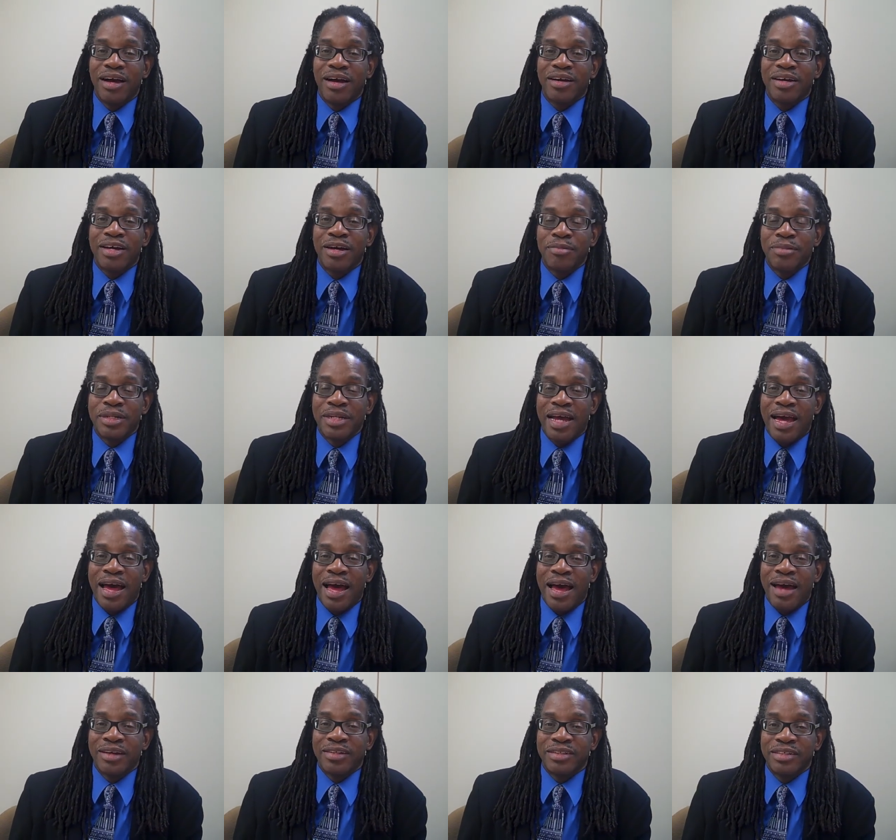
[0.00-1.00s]
coming
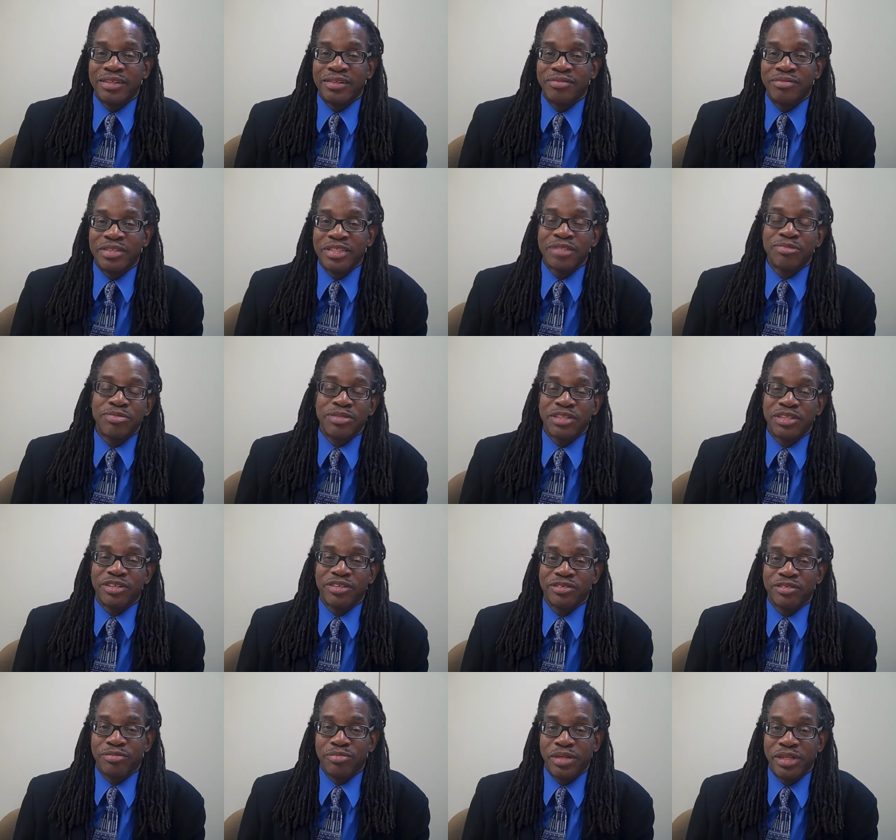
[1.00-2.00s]
out of this
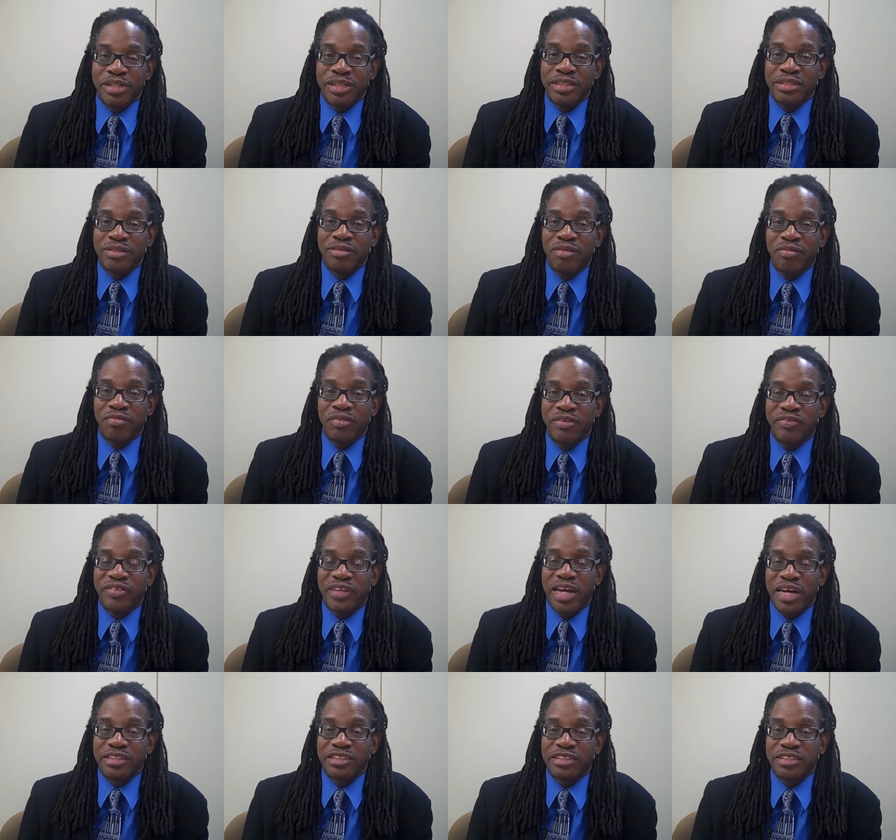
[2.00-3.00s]
particular meeting with
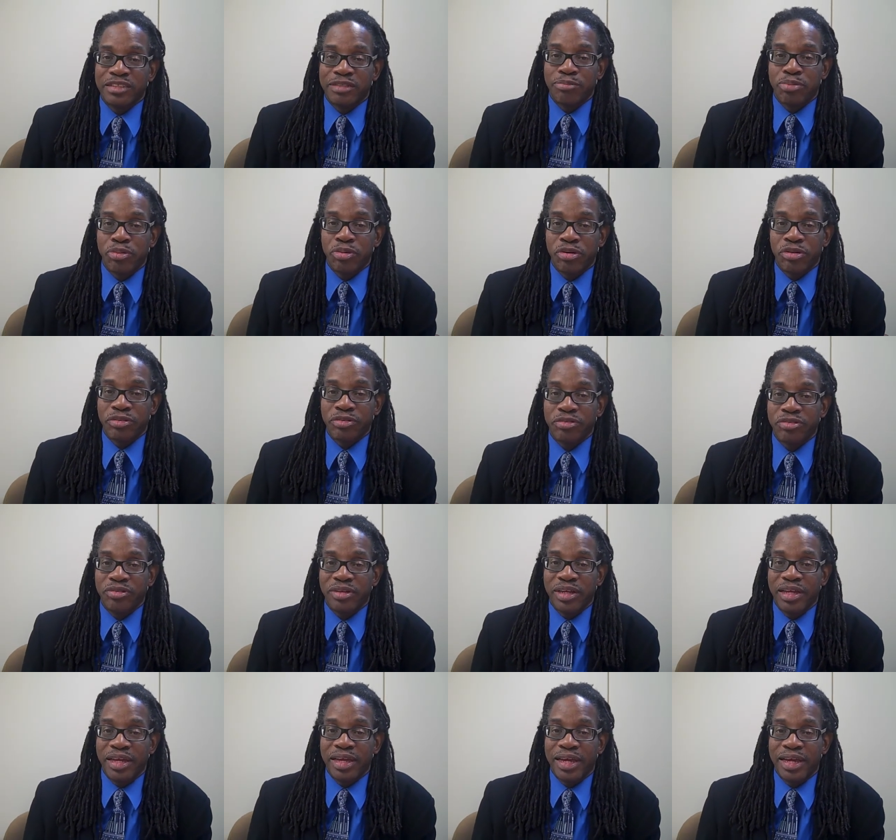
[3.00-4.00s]
launching the portal
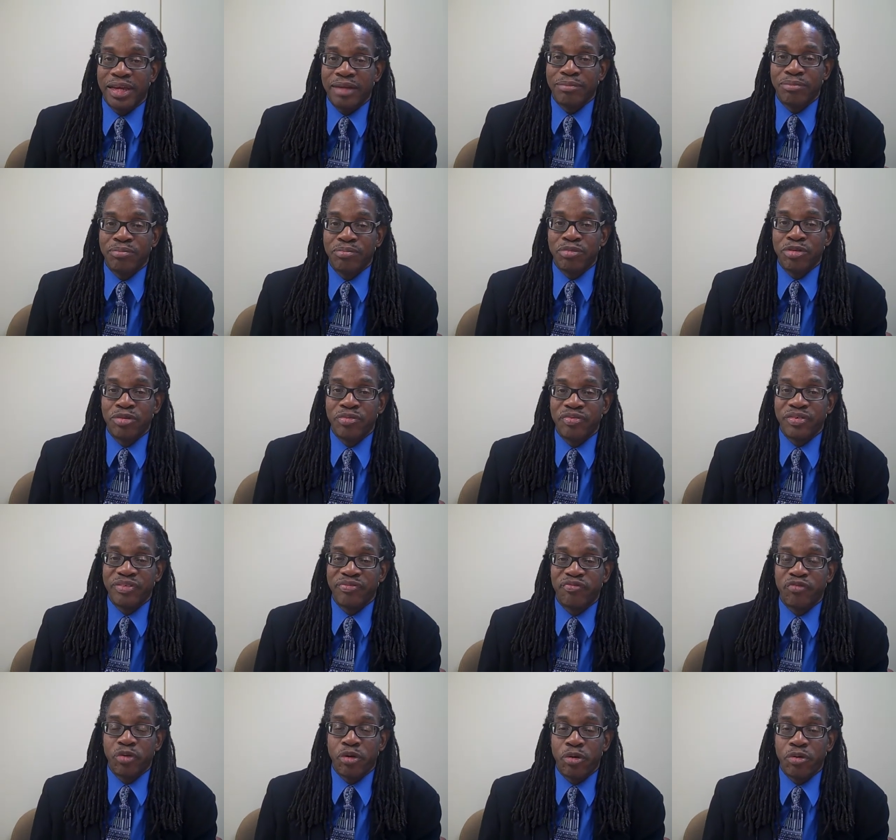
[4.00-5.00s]
and moving
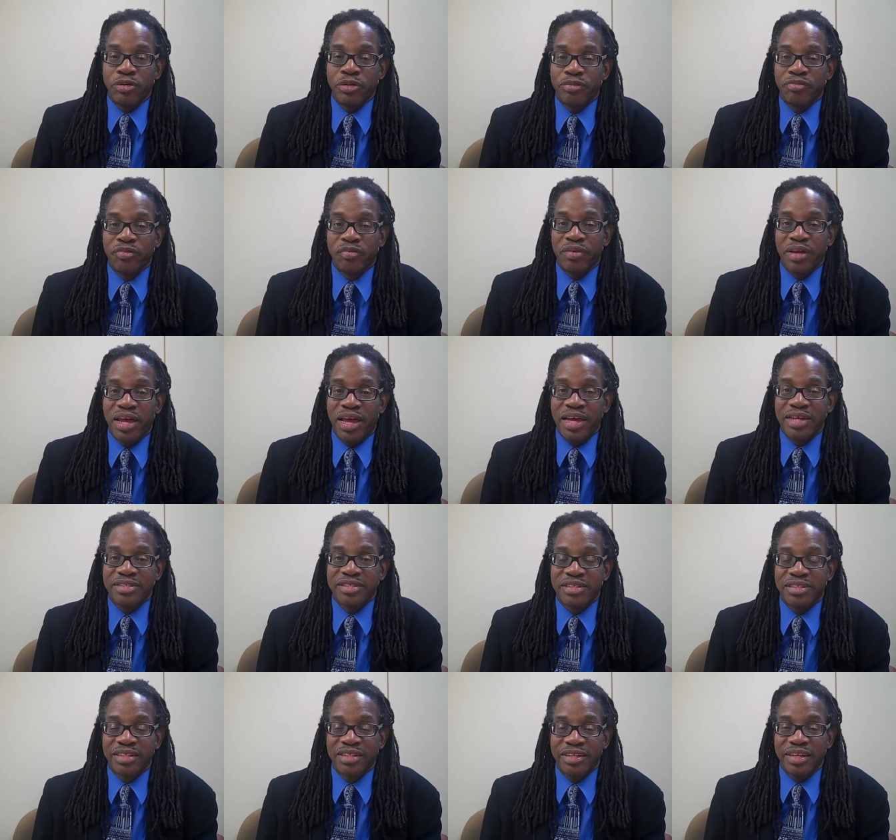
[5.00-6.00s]
forward as
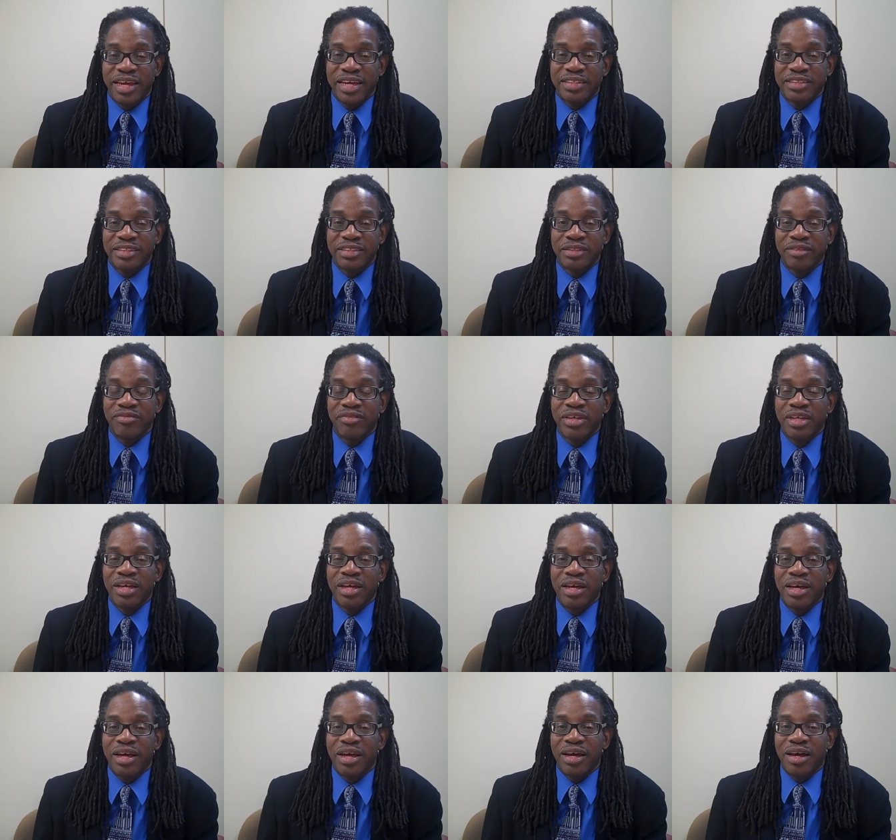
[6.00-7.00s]
a collective,
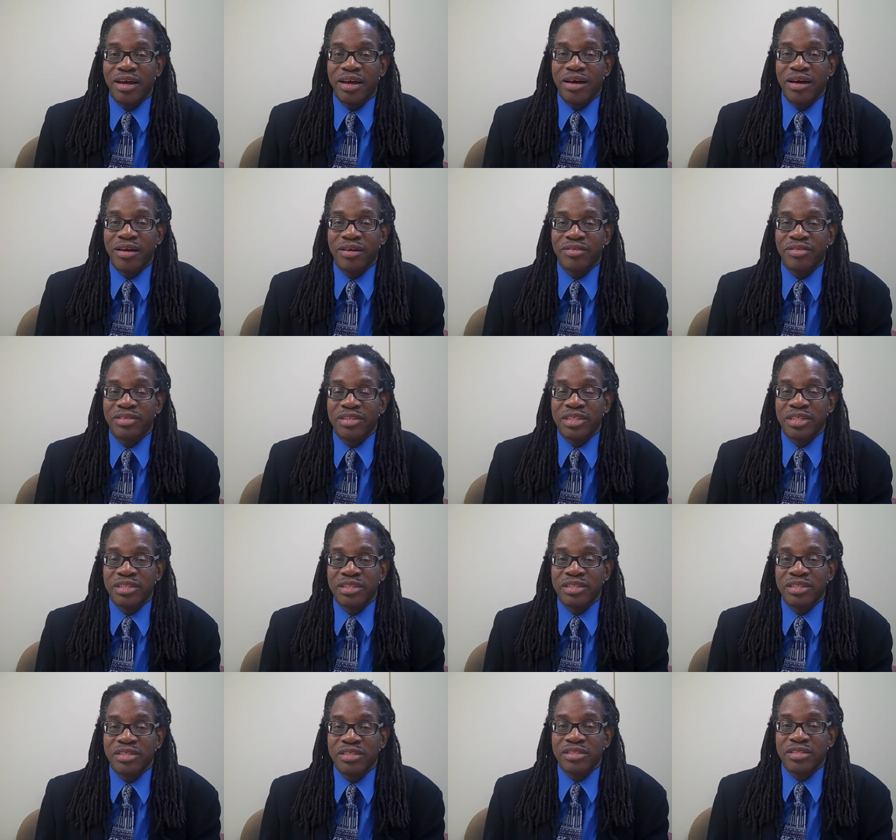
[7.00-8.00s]

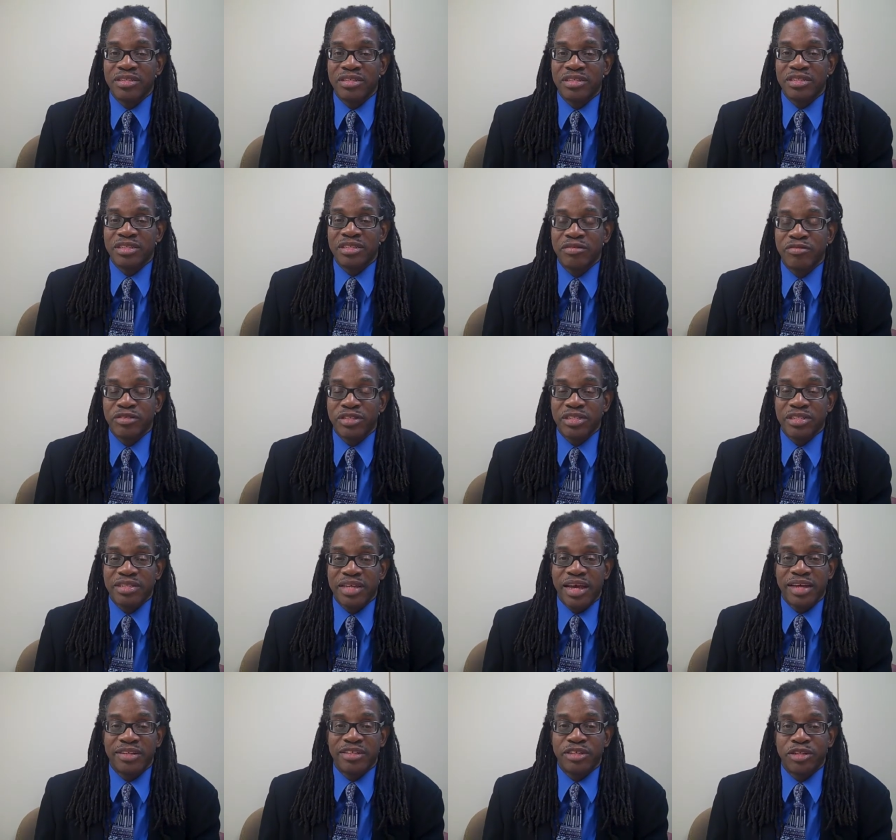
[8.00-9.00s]
the civil
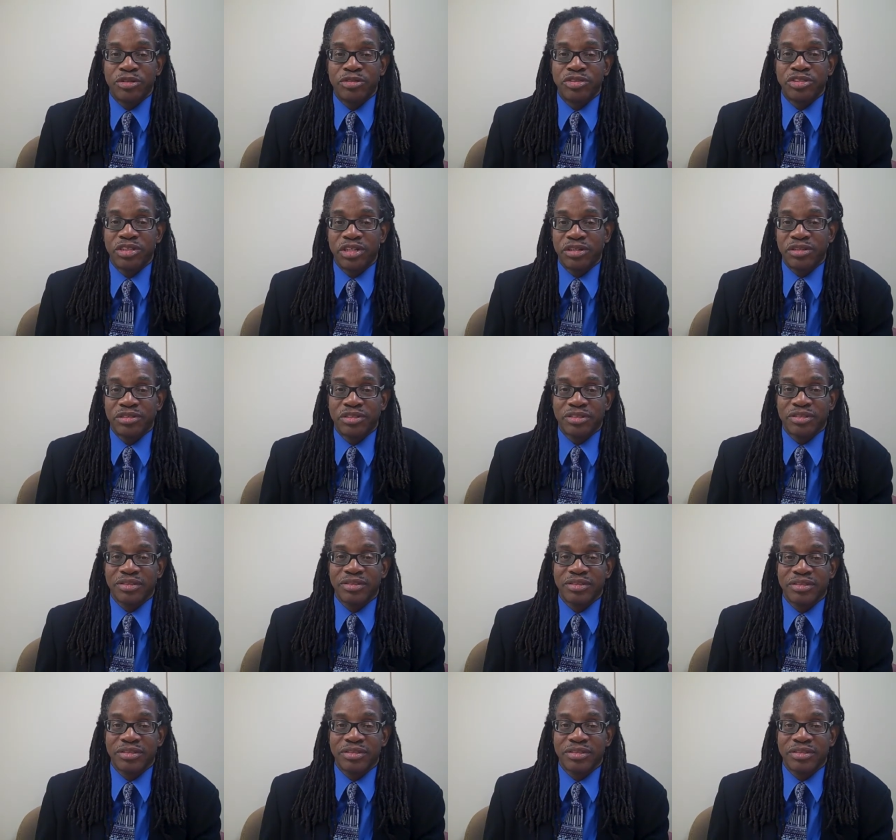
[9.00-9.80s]
society co-chairs.